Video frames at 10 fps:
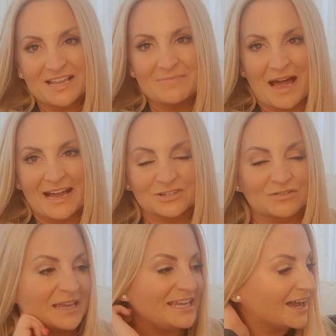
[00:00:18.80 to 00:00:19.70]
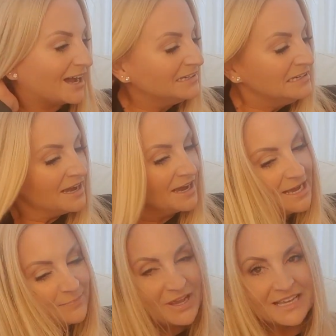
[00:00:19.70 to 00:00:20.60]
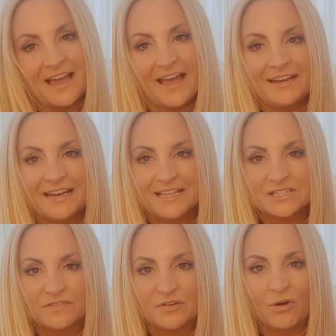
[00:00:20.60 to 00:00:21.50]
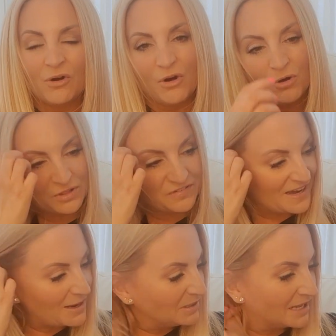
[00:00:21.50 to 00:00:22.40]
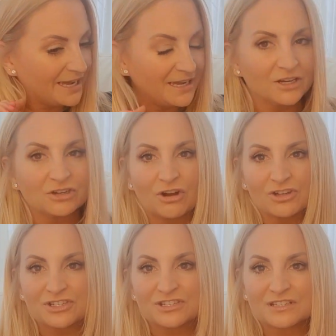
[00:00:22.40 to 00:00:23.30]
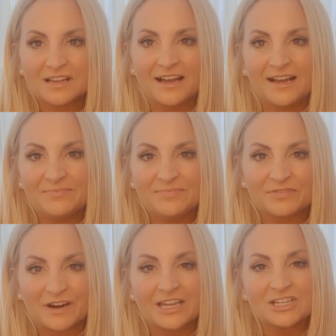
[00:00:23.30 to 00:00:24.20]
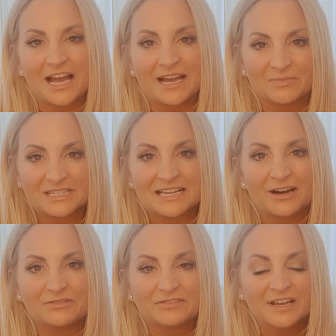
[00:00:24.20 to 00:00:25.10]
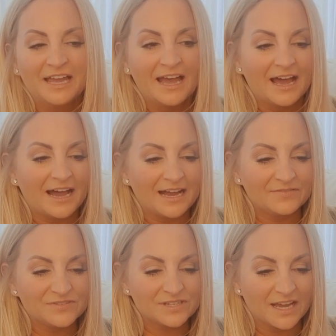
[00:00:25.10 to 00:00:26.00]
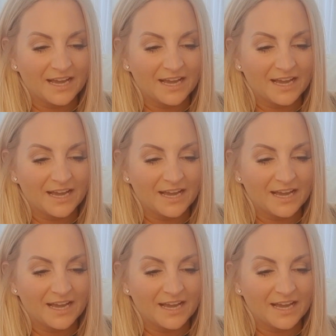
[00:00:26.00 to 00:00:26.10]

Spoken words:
bags from here. Again, it's for all the family across Frankie Jack, myself and